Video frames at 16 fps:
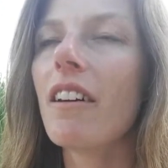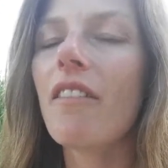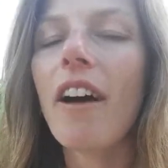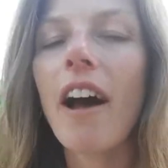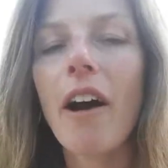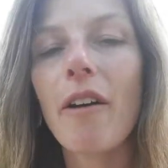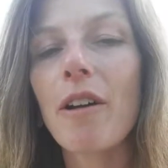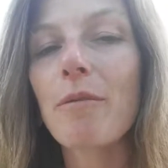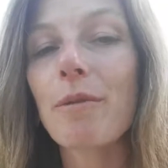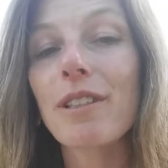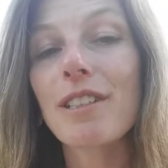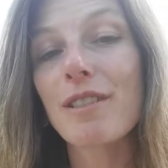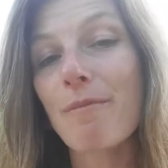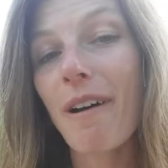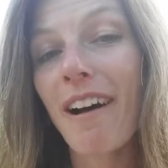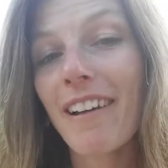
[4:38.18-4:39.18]
of how I'm
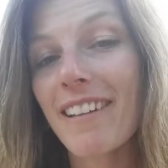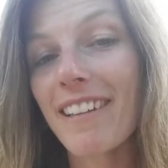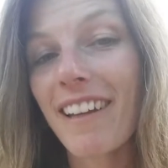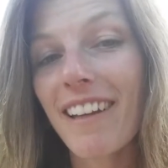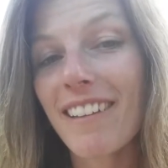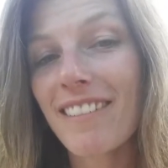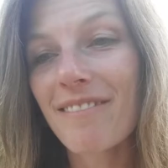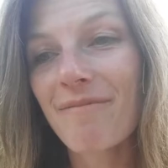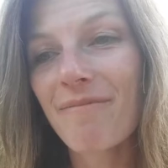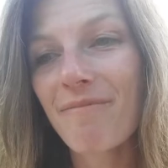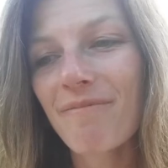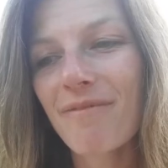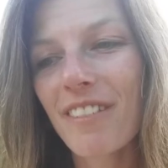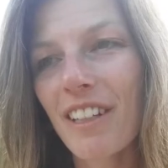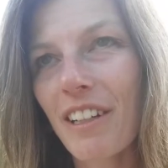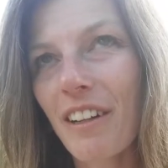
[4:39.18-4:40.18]
responding,
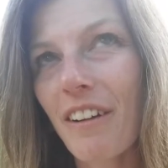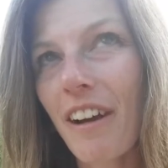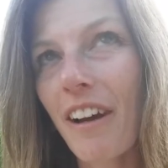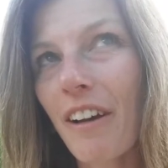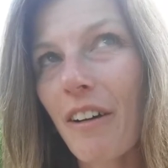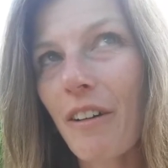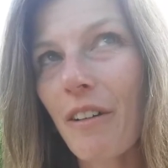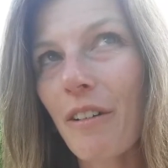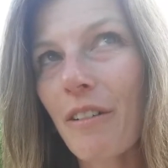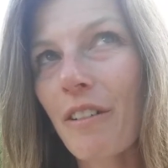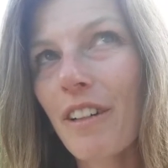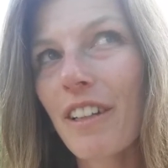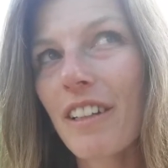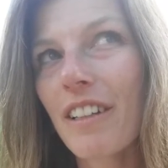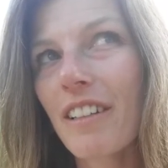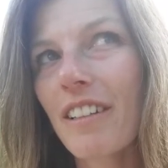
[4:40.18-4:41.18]
you know, how
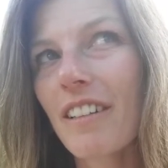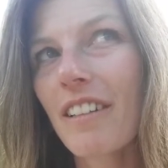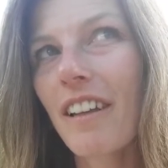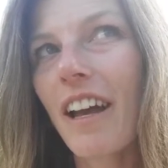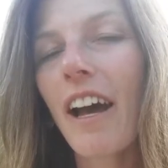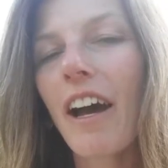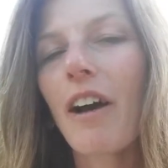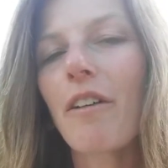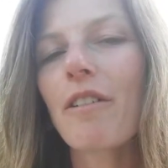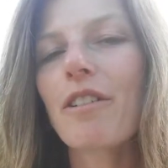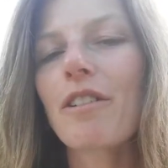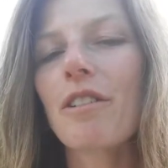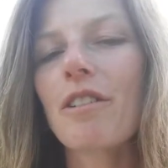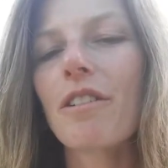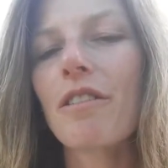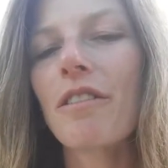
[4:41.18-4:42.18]

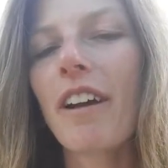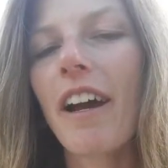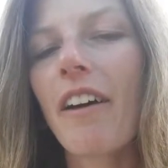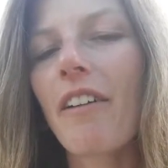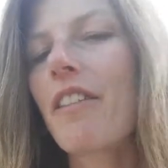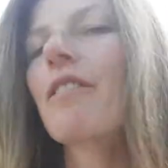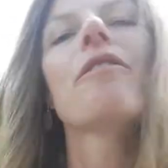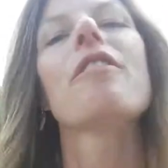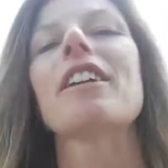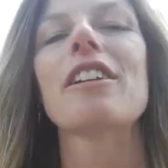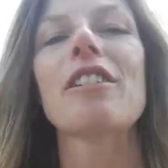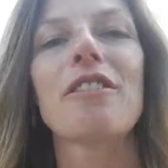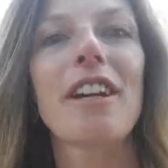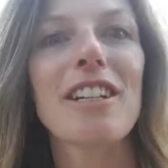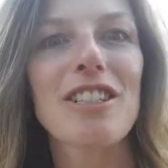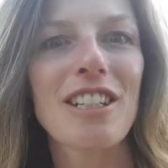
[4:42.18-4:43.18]
the
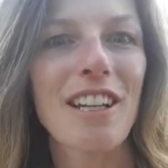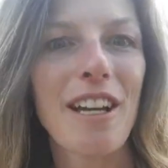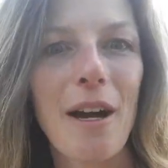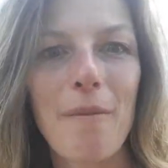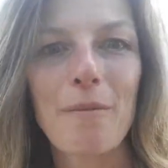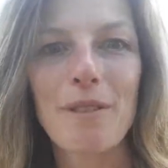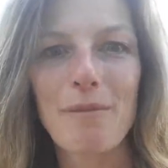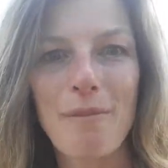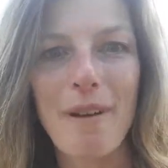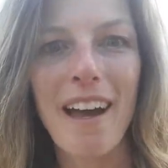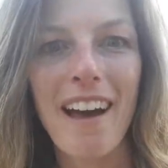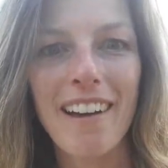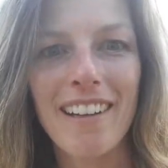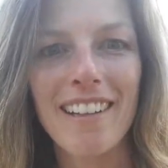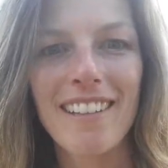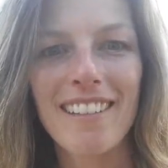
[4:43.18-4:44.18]
reiteration comes
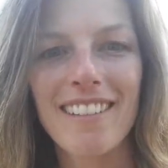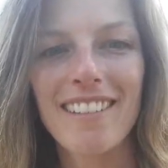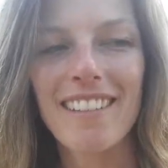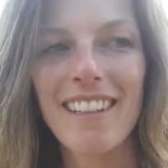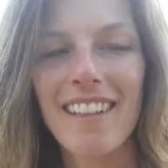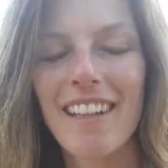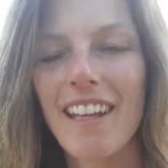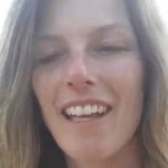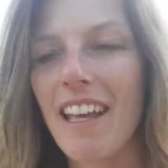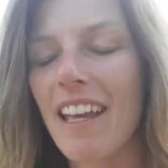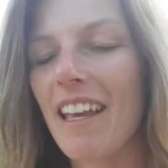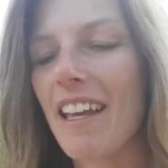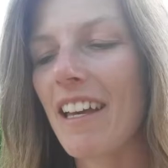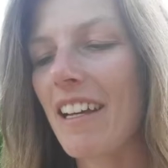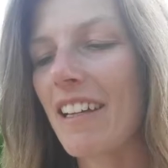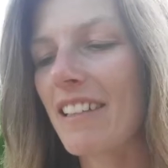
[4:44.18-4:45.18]
back.
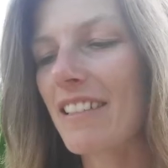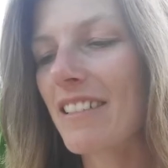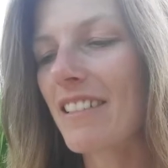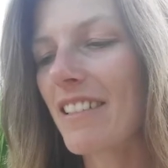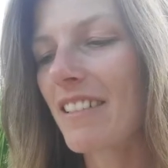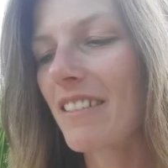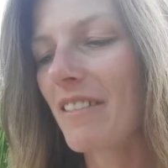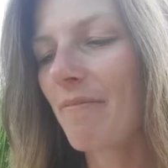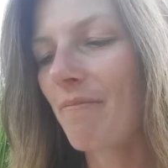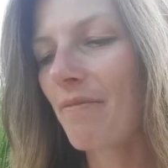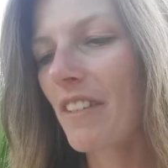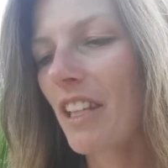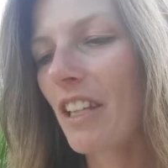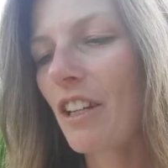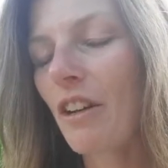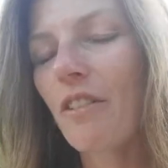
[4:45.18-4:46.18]
And
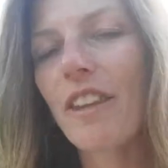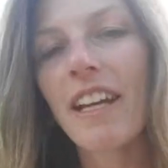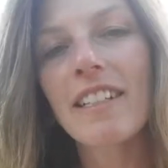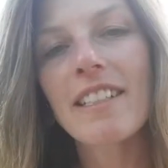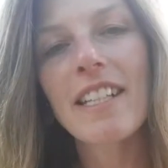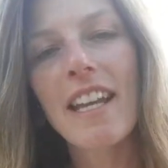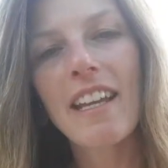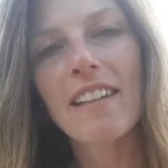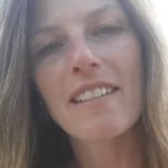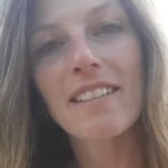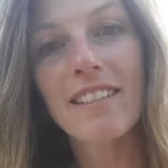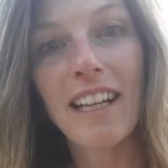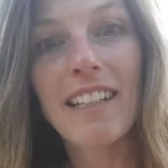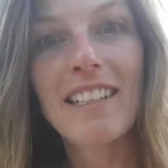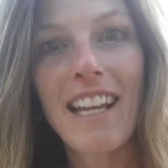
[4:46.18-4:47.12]
you know, that takes